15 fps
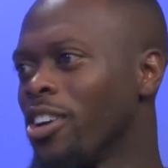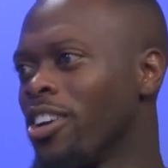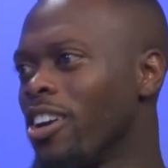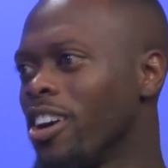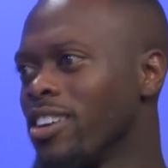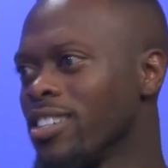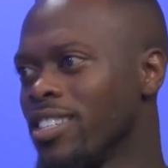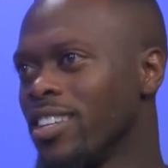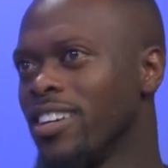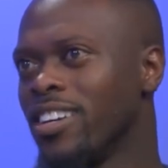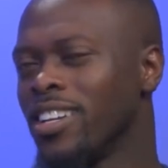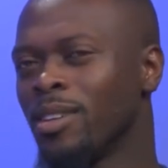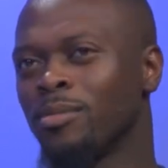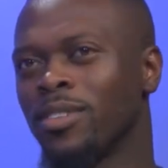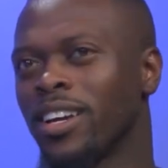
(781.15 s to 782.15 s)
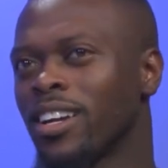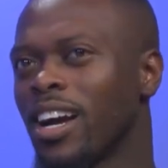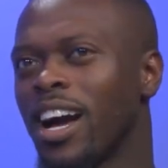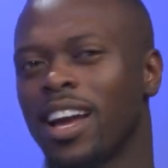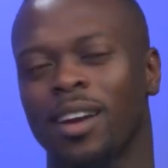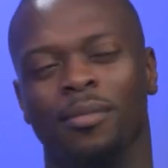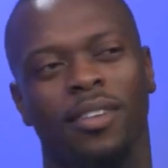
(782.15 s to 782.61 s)
yeah, our son? Yeah, I'm like,
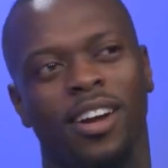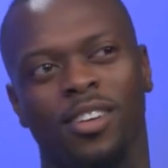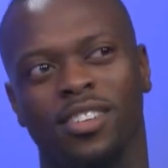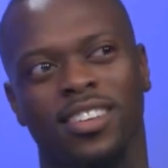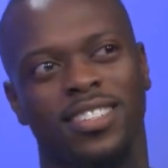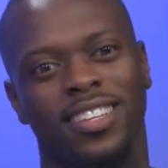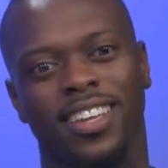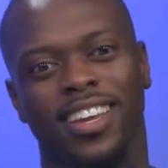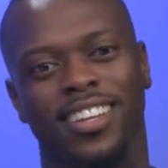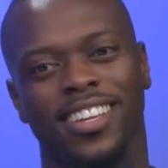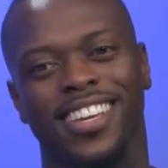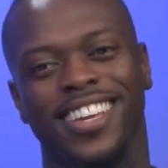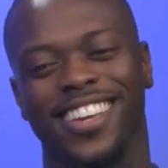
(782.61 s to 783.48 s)
I am not gonna say that again.